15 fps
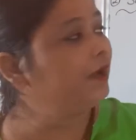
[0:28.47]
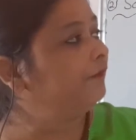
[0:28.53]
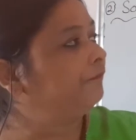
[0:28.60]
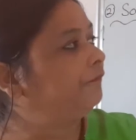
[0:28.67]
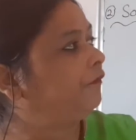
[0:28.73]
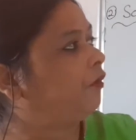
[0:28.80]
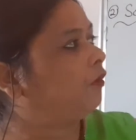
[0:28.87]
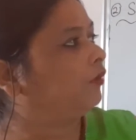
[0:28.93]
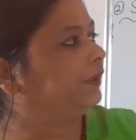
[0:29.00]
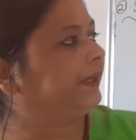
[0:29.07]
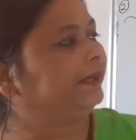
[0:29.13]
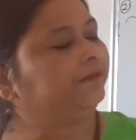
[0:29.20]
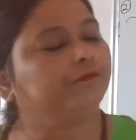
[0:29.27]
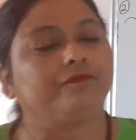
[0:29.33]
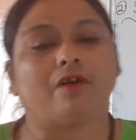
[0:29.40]
float
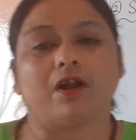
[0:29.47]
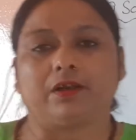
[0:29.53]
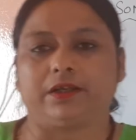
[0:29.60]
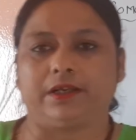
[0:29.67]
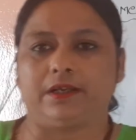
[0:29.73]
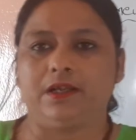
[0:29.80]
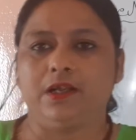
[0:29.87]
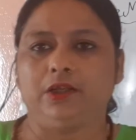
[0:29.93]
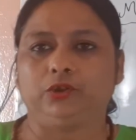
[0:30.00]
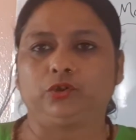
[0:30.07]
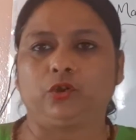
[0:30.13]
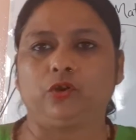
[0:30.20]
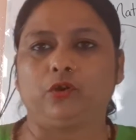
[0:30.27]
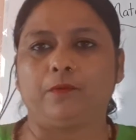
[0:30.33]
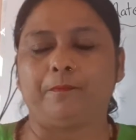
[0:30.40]
in water.
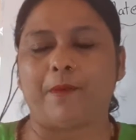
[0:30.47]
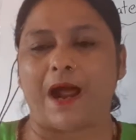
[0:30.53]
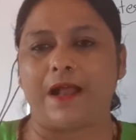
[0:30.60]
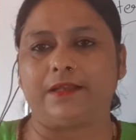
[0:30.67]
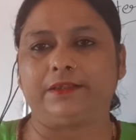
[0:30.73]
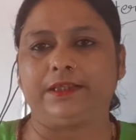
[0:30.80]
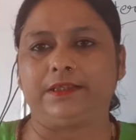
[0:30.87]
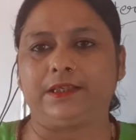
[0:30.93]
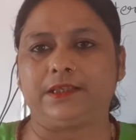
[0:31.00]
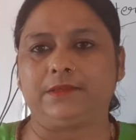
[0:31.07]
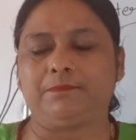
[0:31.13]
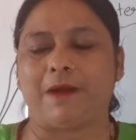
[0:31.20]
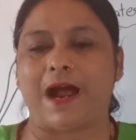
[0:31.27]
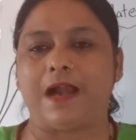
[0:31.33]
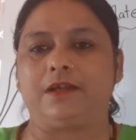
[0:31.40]
So this is
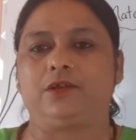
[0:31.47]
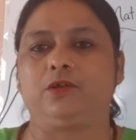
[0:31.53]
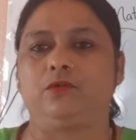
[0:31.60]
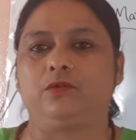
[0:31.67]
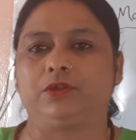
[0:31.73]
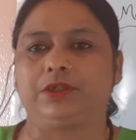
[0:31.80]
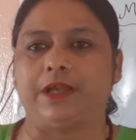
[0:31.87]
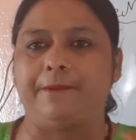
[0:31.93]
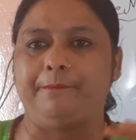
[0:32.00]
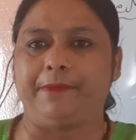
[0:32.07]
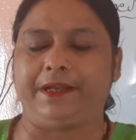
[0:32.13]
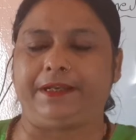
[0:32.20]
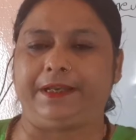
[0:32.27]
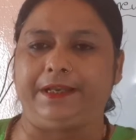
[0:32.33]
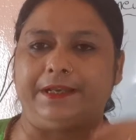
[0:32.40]
part 2. Some
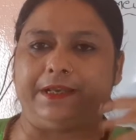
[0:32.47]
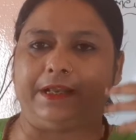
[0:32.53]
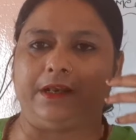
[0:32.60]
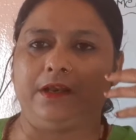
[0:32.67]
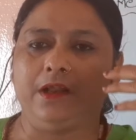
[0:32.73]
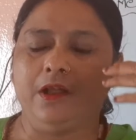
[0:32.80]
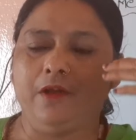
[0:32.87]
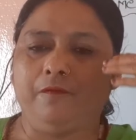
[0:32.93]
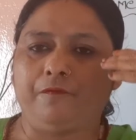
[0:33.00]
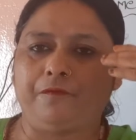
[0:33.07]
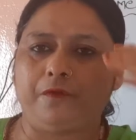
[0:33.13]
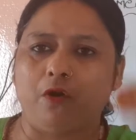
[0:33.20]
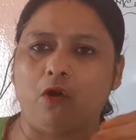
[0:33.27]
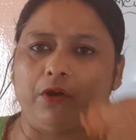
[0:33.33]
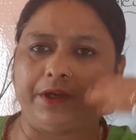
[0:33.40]
material
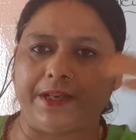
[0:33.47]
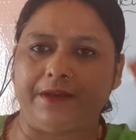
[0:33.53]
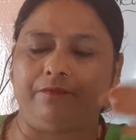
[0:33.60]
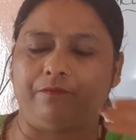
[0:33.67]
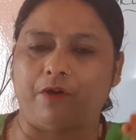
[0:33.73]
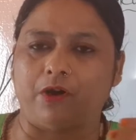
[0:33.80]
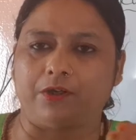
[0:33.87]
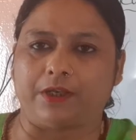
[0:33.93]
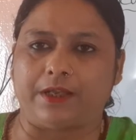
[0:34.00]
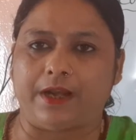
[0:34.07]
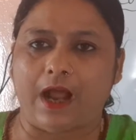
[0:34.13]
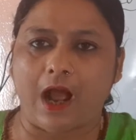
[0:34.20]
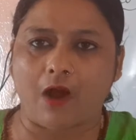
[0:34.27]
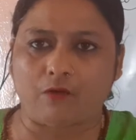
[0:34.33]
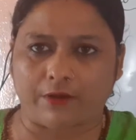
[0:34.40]
float in water.
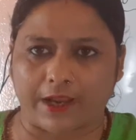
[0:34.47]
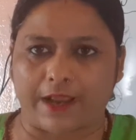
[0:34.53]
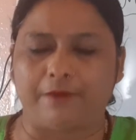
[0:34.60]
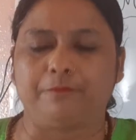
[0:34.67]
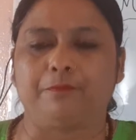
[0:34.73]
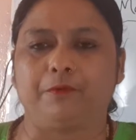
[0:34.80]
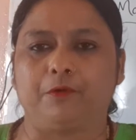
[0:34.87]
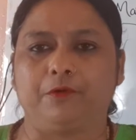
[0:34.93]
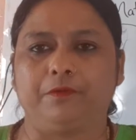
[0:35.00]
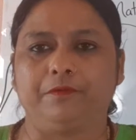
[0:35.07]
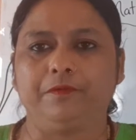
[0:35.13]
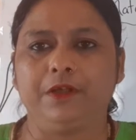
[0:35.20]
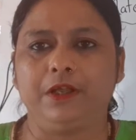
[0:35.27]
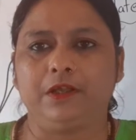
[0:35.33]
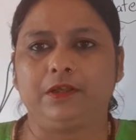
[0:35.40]
How can prove
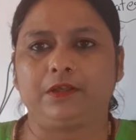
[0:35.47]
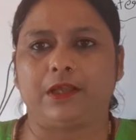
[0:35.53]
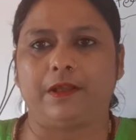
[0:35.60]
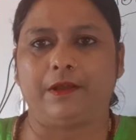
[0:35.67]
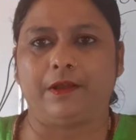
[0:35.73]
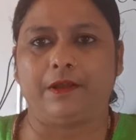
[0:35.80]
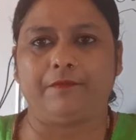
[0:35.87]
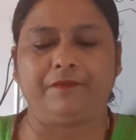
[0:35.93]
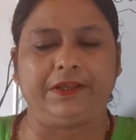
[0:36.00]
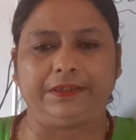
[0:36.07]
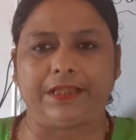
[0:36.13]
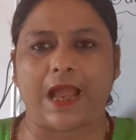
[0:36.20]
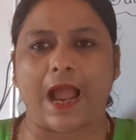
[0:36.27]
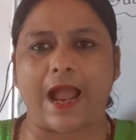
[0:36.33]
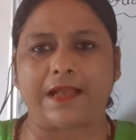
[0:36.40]
with
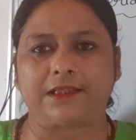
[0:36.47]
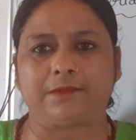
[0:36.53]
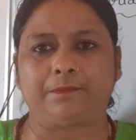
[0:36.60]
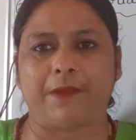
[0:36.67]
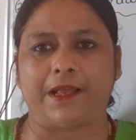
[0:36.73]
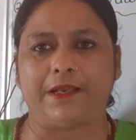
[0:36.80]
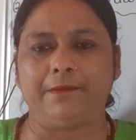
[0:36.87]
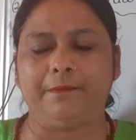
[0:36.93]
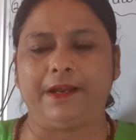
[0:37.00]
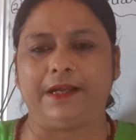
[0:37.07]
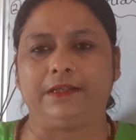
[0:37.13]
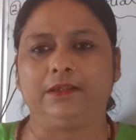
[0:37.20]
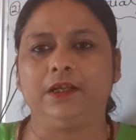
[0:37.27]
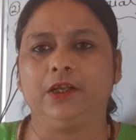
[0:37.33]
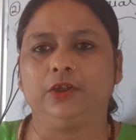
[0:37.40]

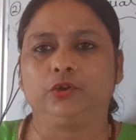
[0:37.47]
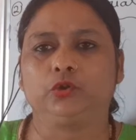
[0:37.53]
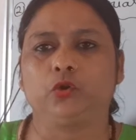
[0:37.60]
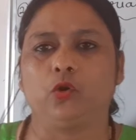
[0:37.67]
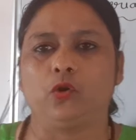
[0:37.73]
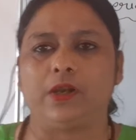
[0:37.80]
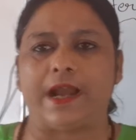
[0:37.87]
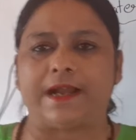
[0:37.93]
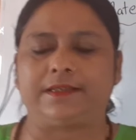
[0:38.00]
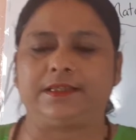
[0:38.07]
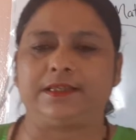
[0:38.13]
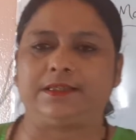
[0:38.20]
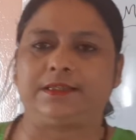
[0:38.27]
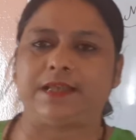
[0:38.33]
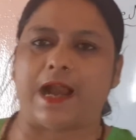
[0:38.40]
experiment? So let's
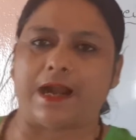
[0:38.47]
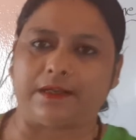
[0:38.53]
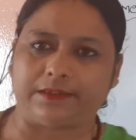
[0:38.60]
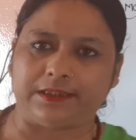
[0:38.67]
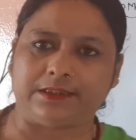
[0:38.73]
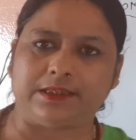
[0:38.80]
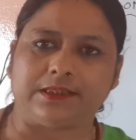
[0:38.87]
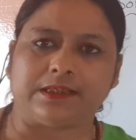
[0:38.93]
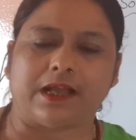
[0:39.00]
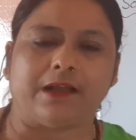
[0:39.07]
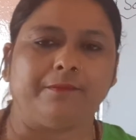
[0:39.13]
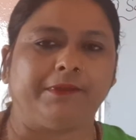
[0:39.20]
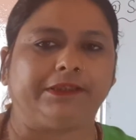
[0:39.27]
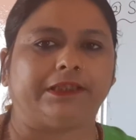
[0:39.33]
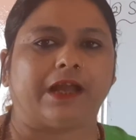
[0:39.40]
start. This is
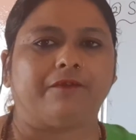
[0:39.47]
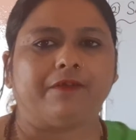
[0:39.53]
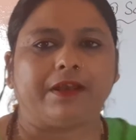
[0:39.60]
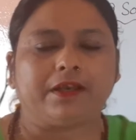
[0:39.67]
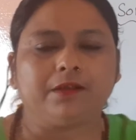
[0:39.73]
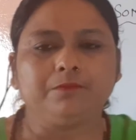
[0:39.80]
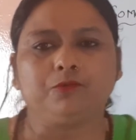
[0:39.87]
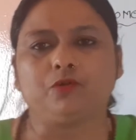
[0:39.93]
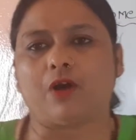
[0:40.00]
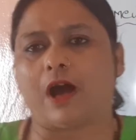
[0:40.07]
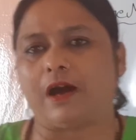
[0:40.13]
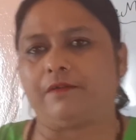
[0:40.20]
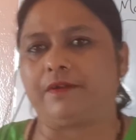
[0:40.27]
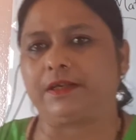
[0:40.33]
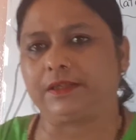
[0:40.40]
Amita. Welcome to
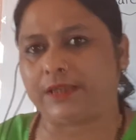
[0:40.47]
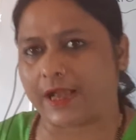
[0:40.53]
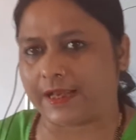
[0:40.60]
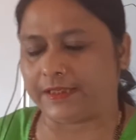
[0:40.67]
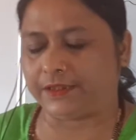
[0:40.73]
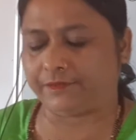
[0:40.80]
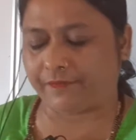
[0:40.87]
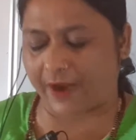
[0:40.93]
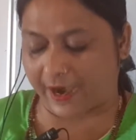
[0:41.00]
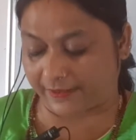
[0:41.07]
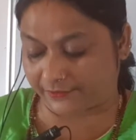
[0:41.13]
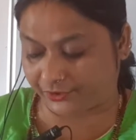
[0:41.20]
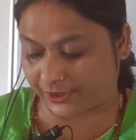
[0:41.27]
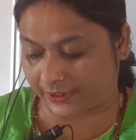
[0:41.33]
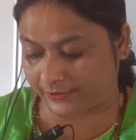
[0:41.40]
our science
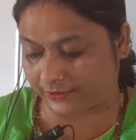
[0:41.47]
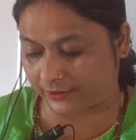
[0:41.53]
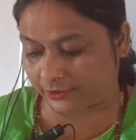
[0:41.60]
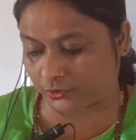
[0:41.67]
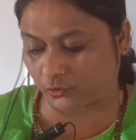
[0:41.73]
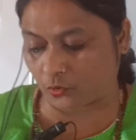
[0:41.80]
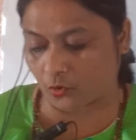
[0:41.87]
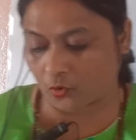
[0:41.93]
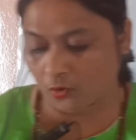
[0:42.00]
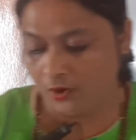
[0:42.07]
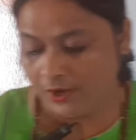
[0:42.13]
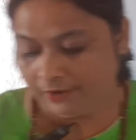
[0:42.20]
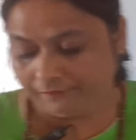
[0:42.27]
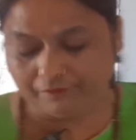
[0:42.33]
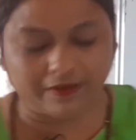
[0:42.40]
fact channel. So
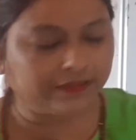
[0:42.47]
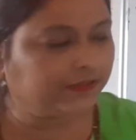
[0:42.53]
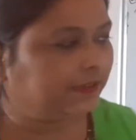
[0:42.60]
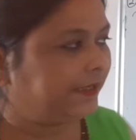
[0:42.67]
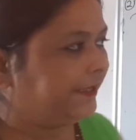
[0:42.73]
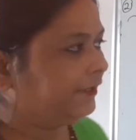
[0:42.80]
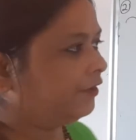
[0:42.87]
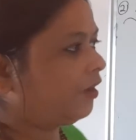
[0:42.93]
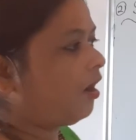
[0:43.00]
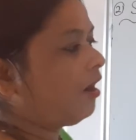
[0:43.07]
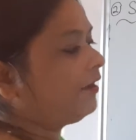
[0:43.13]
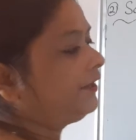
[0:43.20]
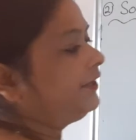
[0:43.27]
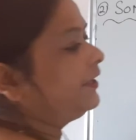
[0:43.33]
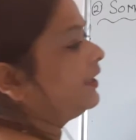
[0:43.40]
firstly,
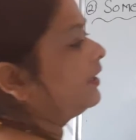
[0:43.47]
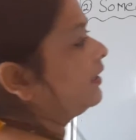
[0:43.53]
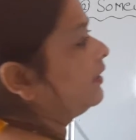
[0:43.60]
draw your